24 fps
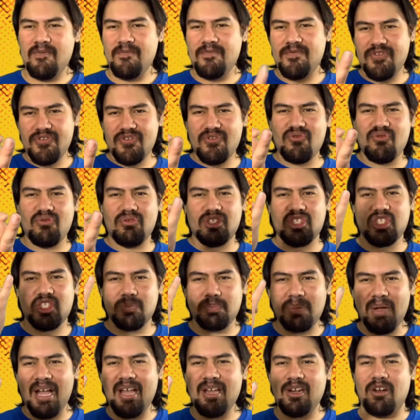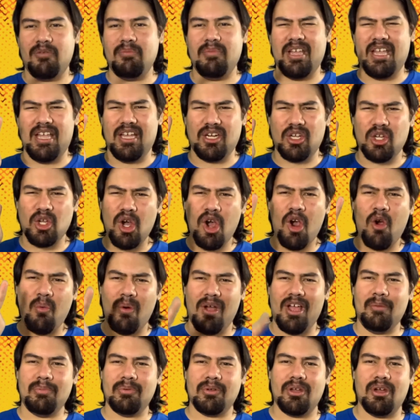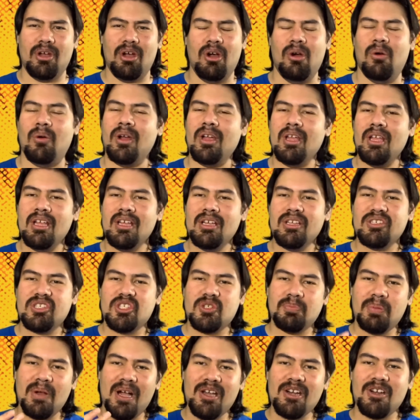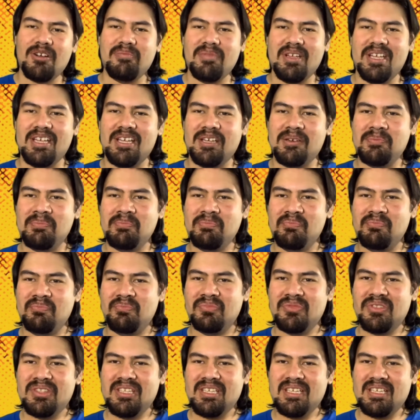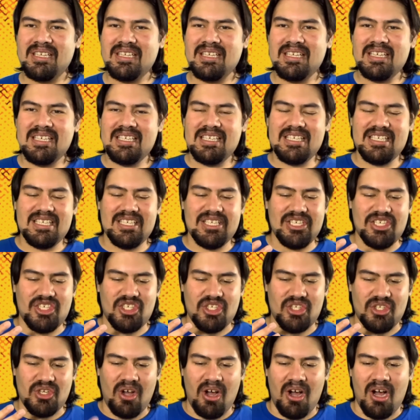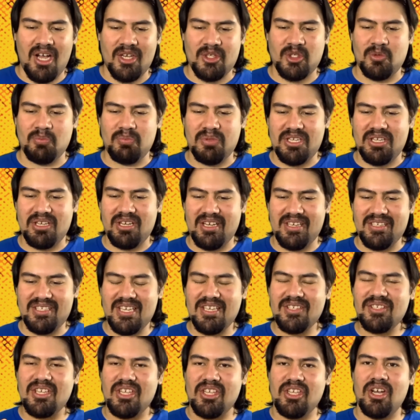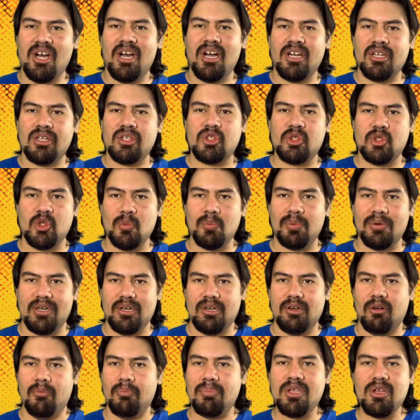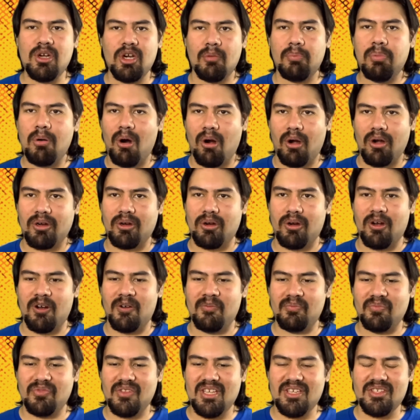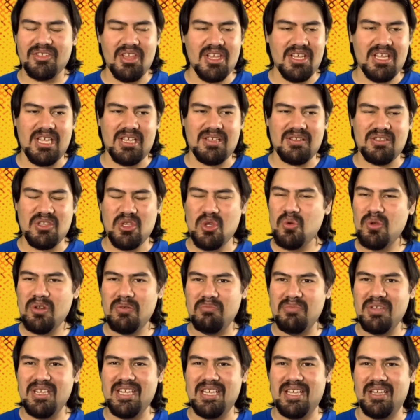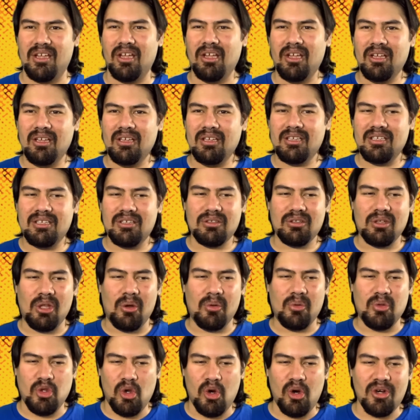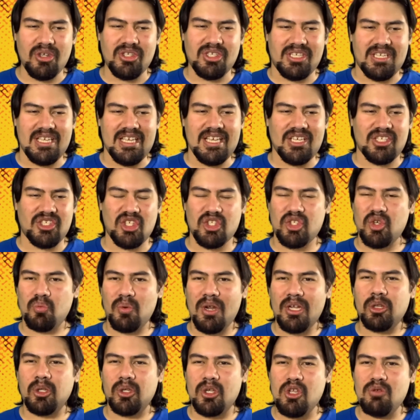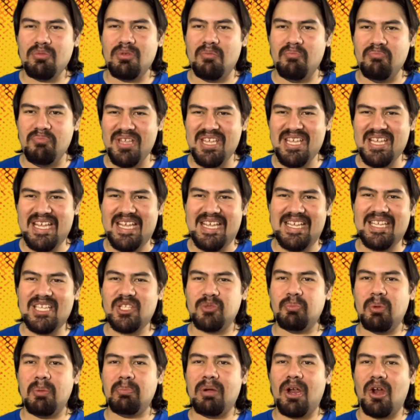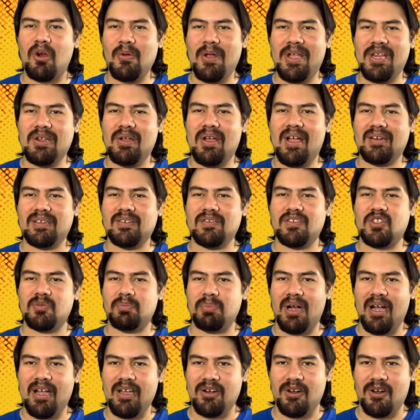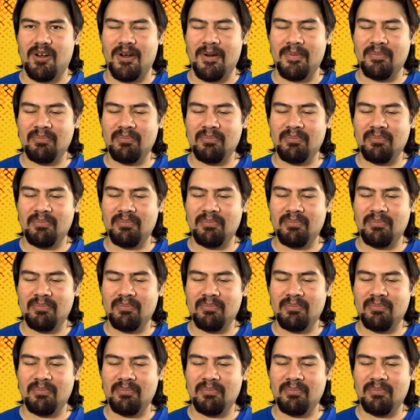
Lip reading: Spider-Man, go Web, go. Spider-Man is just awesome because he's a young superhero. Peter Parker is like you and me. No, nerds, geeks, just a regular human being, gets bit by a radioactive spider,